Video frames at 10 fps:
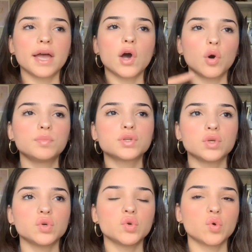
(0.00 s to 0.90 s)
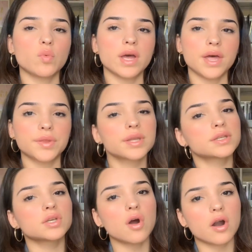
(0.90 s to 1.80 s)
helps you with
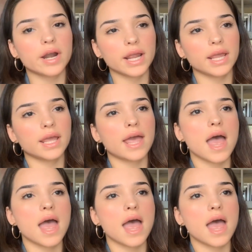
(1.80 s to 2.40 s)
scarring,